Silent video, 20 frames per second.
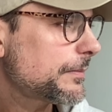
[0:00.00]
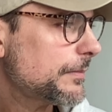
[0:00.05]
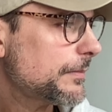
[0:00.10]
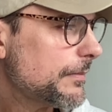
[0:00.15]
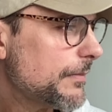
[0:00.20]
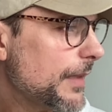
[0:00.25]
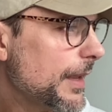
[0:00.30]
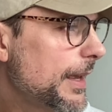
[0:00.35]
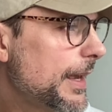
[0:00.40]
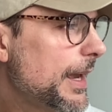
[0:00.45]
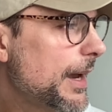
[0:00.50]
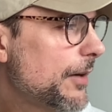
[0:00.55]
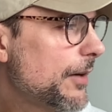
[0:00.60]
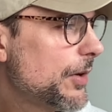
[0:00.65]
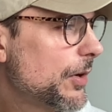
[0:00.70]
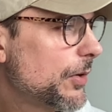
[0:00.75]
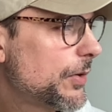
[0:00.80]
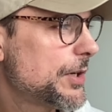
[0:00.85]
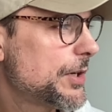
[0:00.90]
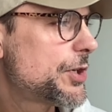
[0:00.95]
Here you
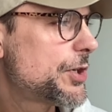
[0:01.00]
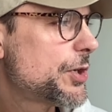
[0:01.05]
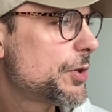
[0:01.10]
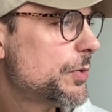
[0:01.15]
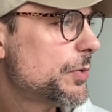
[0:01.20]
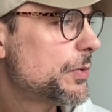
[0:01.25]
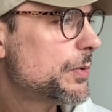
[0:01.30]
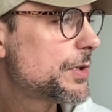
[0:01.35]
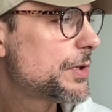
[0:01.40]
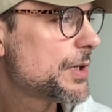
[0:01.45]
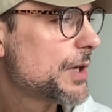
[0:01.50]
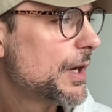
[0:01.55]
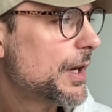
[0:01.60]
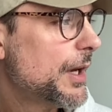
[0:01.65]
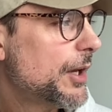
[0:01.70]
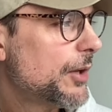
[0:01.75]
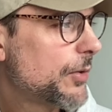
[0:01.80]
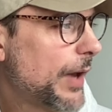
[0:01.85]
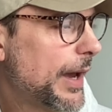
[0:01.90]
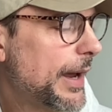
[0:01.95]
can choose
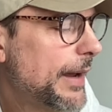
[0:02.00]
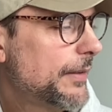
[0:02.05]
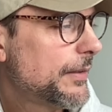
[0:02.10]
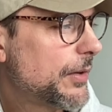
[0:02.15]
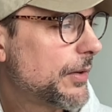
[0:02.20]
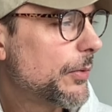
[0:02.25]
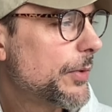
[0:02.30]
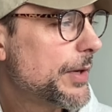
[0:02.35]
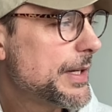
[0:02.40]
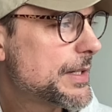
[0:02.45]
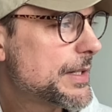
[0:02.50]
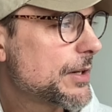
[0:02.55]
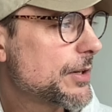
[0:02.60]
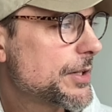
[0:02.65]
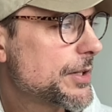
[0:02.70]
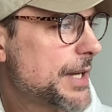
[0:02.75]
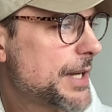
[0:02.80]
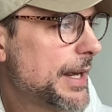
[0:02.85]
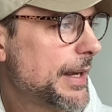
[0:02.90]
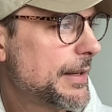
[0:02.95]
to enter research
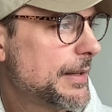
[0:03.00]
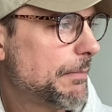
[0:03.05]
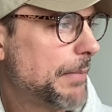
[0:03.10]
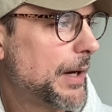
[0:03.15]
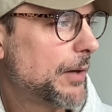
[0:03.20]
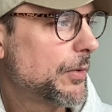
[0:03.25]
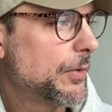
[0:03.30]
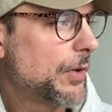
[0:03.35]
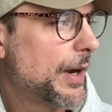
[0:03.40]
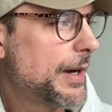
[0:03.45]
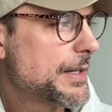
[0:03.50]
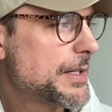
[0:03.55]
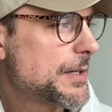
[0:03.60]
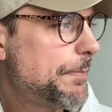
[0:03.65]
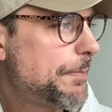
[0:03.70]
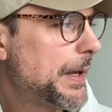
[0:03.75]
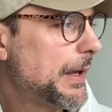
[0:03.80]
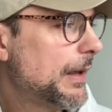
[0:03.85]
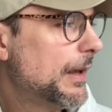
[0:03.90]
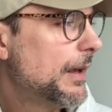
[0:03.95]
text about the
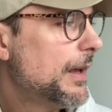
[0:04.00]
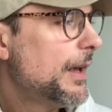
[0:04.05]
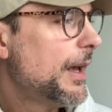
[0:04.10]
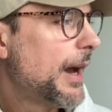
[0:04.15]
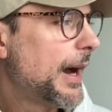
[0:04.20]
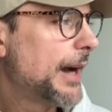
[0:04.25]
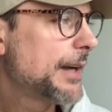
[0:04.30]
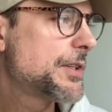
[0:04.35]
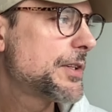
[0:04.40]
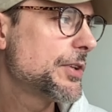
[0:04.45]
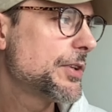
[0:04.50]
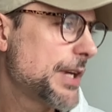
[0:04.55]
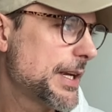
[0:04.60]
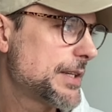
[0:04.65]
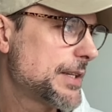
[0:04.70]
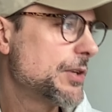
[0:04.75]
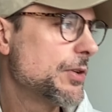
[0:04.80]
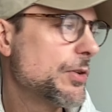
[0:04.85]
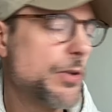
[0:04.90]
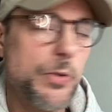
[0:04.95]
ICP. I suggest
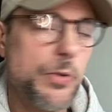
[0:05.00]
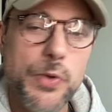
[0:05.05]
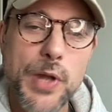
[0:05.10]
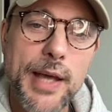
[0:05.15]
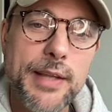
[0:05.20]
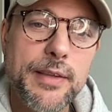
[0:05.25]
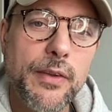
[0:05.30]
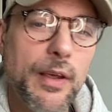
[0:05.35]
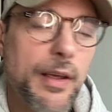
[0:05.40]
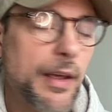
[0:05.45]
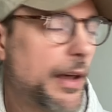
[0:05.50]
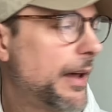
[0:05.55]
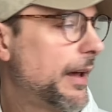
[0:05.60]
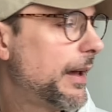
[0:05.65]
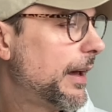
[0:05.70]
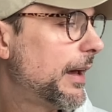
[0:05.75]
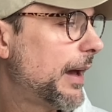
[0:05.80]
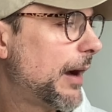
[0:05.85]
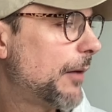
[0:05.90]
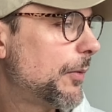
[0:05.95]
you do that.
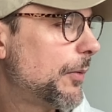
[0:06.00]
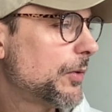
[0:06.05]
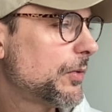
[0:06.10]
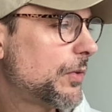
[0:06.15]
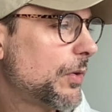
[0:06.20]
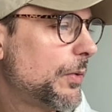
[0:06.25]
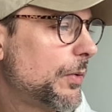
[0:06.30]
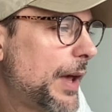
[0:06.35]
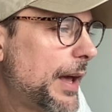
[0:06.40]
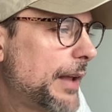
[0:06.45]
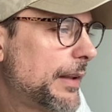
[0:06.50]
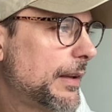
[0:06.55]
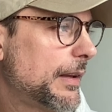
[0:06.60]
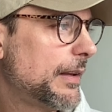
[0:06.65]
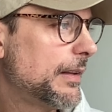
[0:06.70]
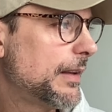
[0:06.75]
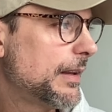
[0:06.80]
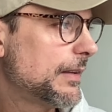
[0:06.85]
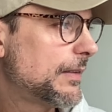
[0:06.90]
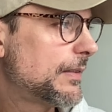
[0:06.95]
I won't do that
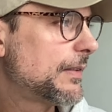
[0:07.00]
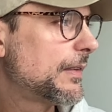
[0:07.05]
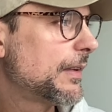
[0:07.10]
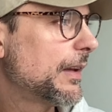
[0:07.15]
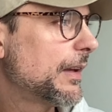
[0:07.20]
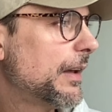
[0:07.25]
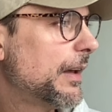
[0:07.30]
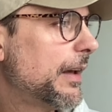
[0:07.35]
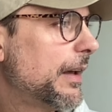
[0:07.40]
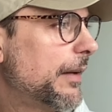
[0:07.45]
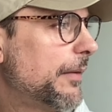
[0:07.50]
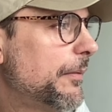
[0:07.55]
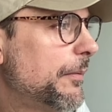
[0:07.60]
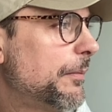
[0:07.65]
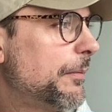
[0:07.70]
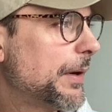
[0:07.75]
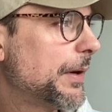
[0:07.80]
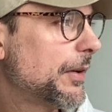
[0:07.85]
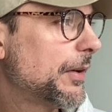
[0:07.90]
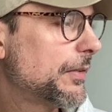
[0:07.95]
in this
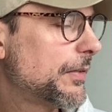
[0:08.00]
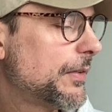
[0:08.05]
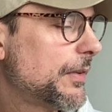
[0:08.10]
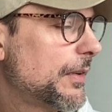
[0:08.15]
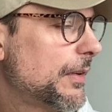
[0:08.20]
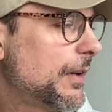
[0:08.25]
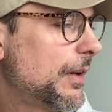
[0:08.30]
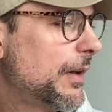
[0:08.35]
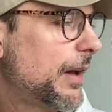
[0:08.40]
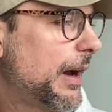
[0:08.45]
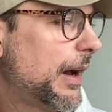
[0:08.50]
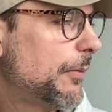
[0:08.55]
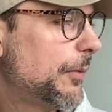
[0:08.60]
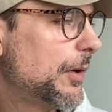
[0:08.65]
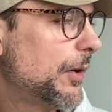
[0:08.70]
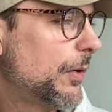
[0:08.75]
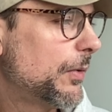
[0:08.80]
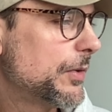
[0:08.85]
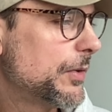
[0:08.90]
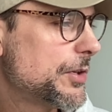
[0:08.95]
because I will
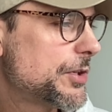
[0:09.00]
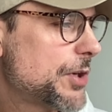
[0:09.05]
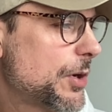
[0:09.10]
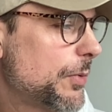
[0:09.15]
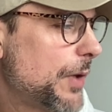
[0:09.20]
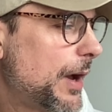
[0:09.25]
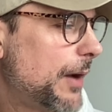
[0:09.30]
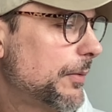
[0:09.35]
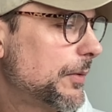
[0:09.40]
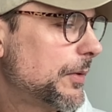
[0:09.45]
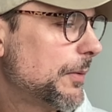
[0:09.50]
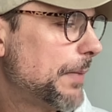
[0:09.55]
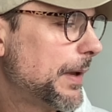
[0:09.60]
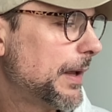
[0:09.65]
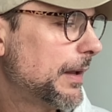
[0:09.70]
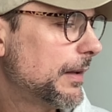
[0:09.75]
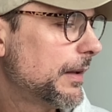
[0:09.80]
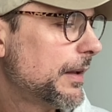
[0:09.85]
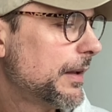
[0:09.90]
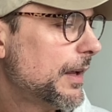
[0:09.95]
only show you how to
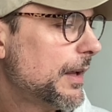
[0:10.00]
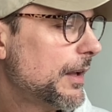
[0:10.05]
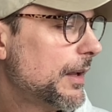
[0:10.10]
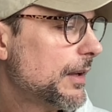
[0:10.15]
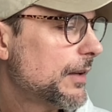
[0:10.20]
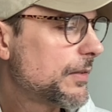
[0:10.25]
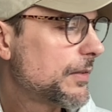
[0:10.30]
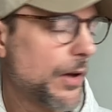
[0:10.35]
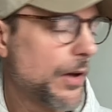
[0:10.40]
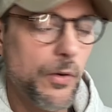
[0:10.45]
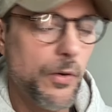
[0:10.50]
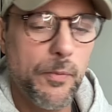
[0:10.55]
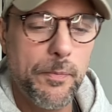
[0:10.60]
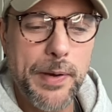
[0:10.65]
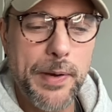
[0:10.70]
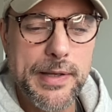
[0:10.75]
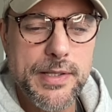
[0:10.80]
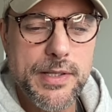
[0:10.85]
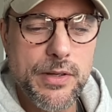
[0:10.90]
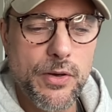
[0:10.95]
build. So
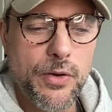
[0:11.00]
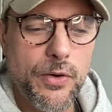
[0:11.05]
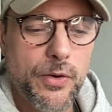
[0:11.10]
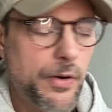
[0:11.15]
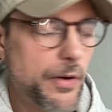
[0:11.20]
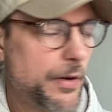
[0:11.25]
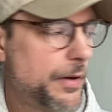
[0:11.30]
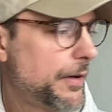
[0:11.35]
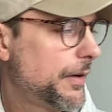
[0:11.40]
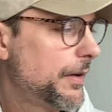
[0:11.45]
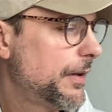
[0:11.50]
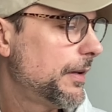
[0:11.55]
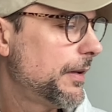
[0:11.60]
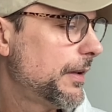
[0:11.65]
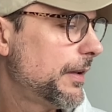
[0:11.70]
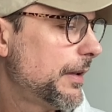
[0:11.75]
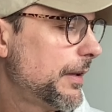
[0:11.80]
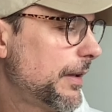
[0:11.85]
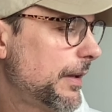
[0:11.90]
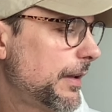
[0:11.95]
paste your
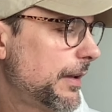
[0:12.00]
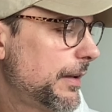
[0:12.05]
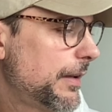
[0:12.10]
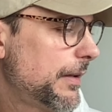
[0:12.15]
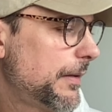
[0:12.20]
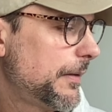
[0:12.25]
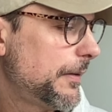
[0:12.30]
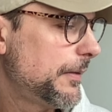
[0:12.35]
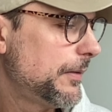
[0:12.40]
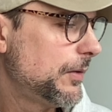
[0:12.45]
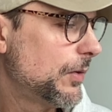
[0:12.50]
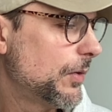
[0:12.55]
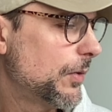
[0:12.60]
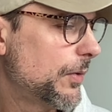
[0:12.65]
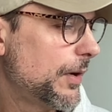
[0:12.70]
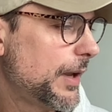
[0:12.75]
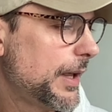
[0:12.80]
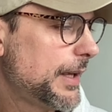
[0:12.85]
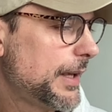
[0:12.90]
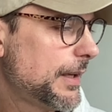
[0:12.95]

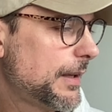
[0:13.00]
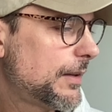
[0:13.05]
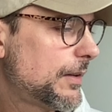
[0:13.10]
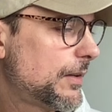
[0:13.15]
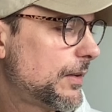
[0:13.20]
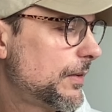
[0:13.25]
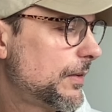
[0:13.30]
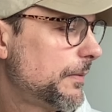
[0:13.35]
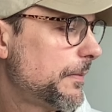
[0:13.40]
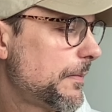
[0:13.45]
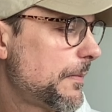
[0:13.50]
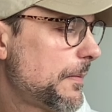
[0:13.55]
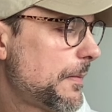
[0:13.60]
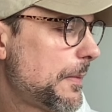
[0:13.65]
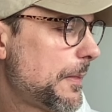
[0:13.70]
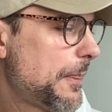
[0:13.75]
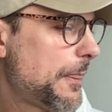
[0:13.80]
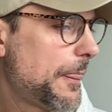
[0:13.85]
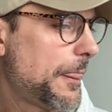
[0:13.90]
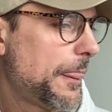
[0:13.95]
link
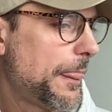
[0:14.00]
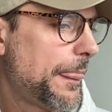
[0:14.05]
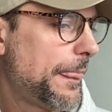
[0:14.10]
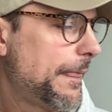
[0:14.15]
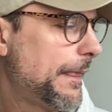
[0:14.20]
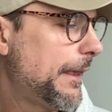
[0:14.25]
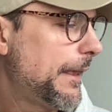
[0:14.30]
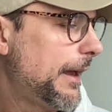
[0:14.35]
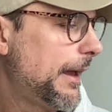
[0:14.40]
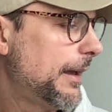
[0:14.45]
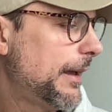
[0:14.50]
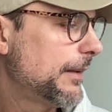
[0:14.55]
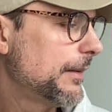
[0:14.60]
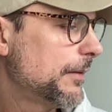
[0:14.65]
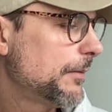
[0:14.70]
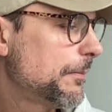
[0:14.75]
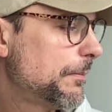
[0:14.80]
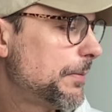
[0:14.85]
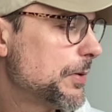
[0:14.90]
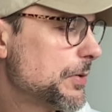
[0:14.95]

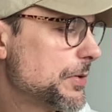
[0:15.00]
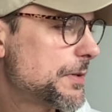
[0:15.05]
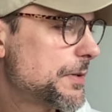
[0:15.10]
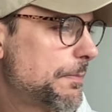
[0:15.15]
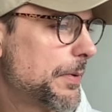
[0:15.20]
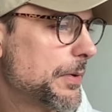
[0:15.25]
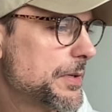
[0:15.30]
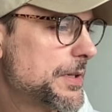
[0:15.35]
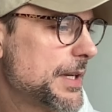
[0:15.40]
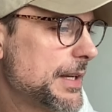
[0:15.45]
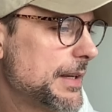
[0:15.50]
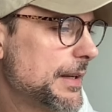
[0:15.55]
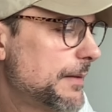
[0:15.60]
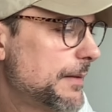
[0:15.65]
and push proceed.